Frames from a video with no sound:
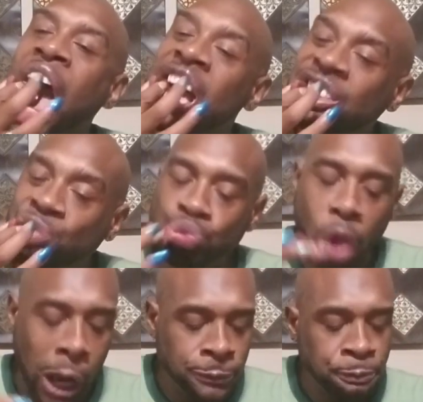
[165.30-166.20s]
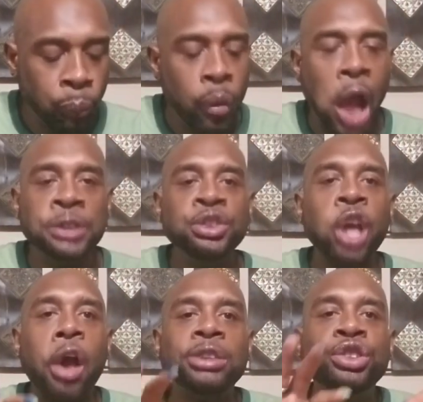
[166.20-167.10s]
Mmm.
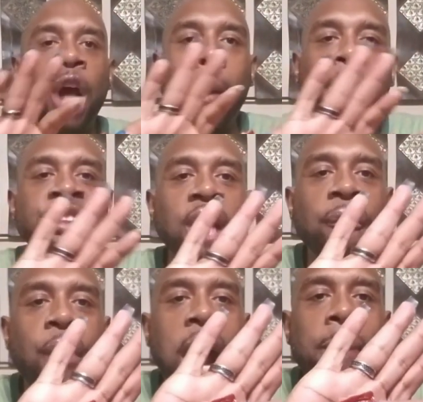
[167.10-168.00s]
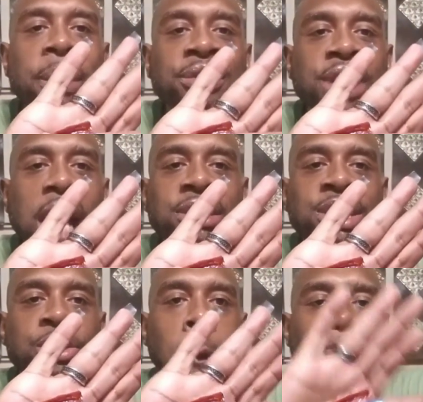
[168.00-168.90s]
Y'all piece of that fried beef
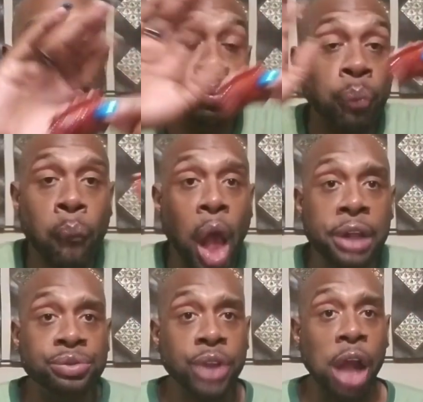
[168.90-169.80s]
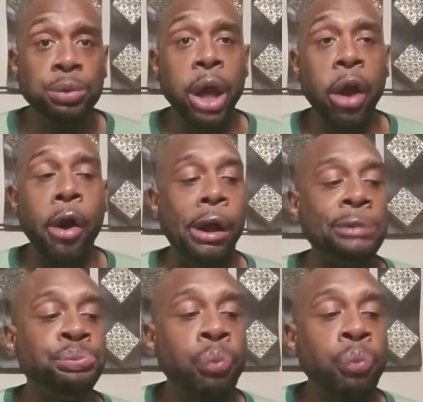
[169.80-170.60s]
sausage. It's real good.